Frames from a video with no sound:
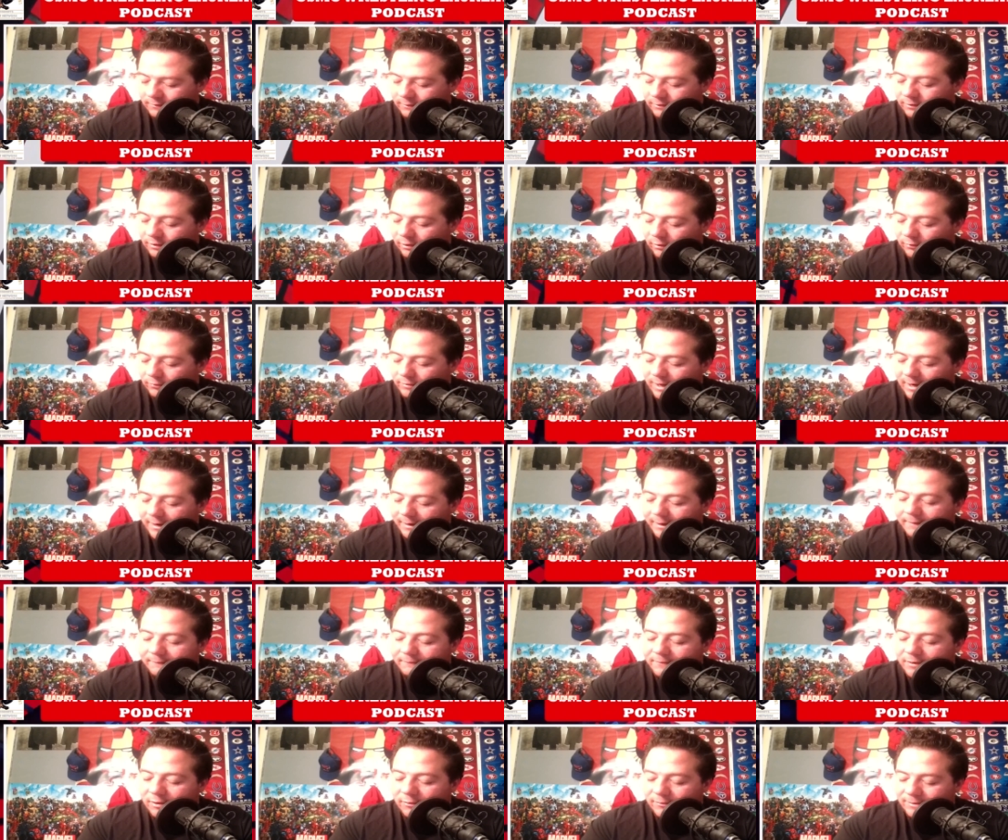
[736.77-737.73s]
you know,
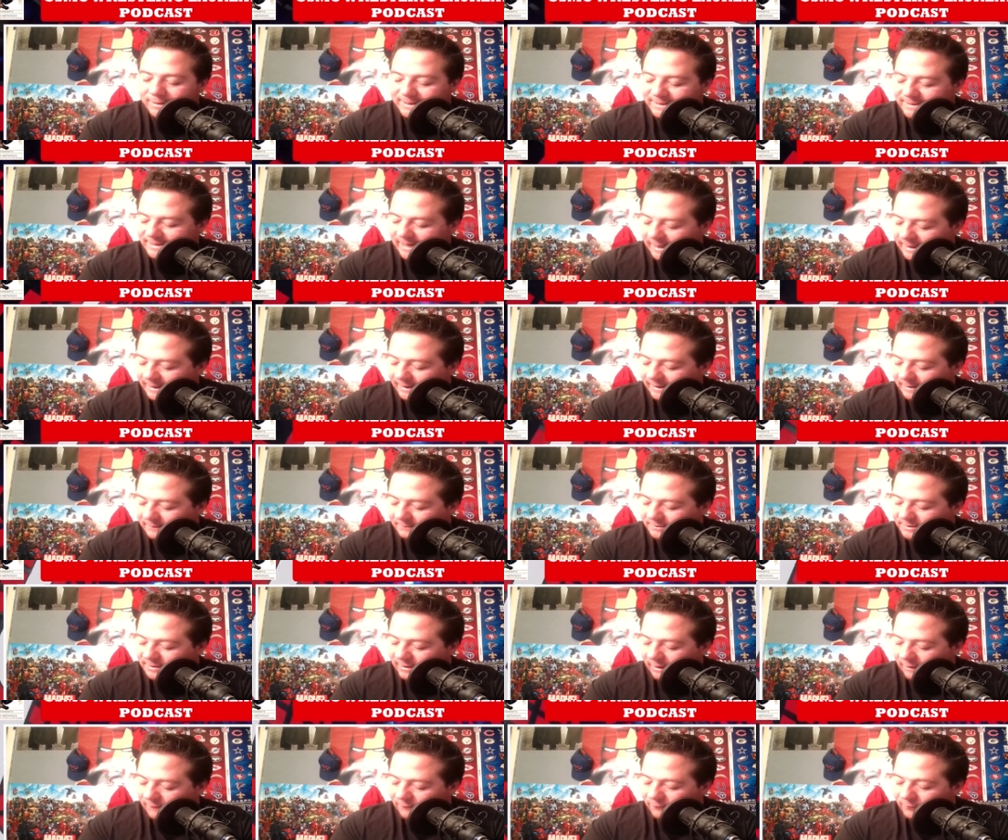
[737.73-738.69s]
kind of coinciding
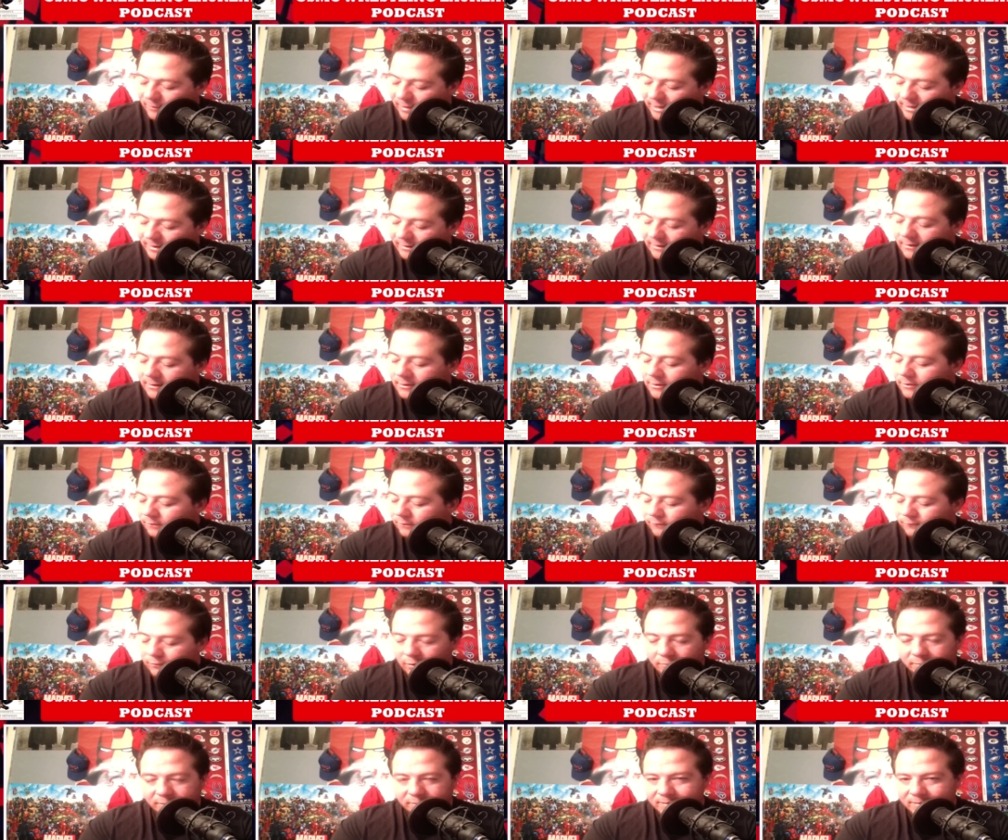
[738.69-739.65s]
himself with
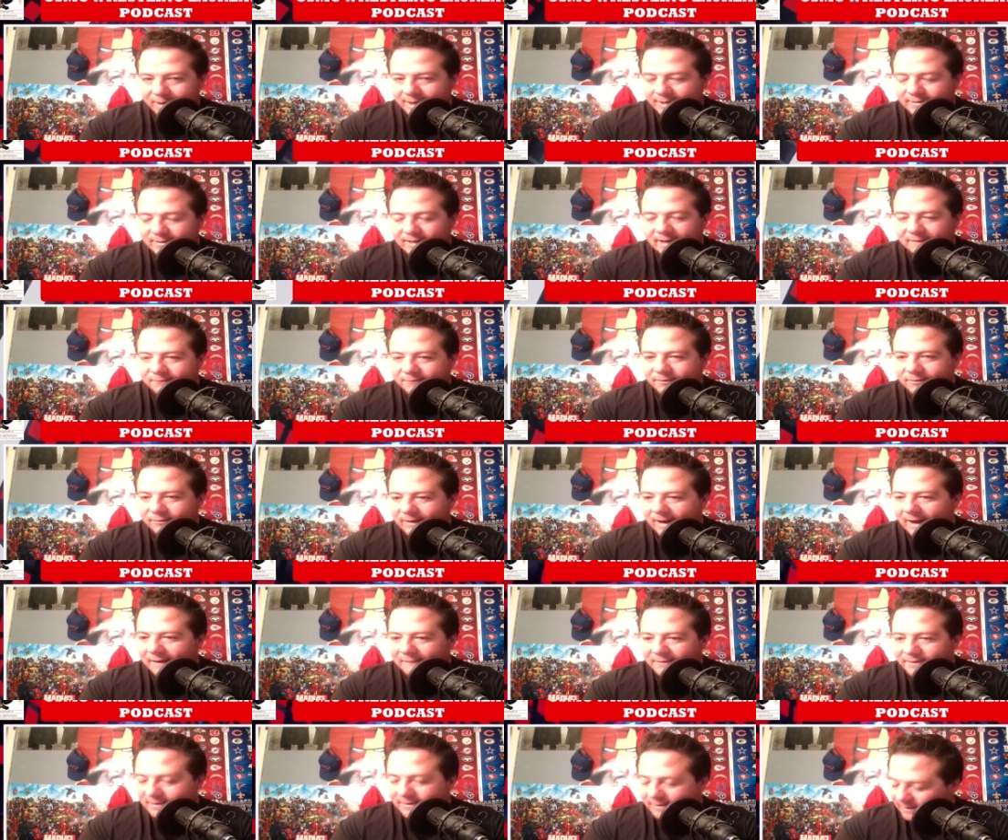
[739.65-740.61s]
Roman Reigns after
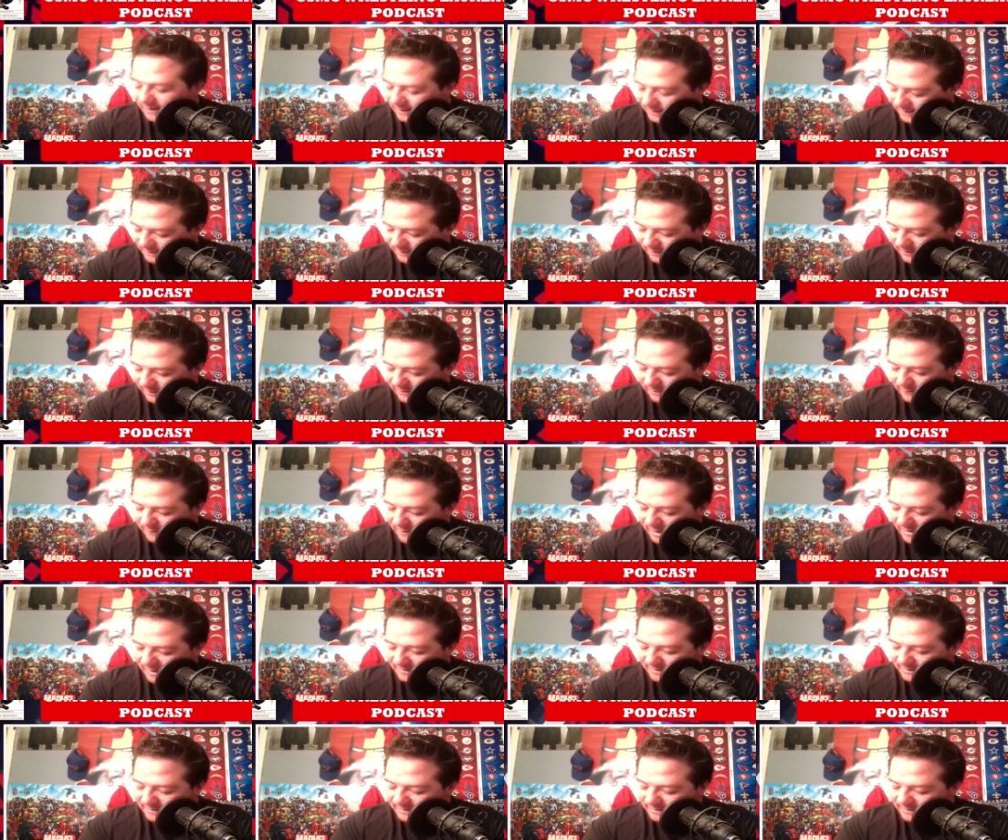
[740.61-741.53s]
everything he's done in the past.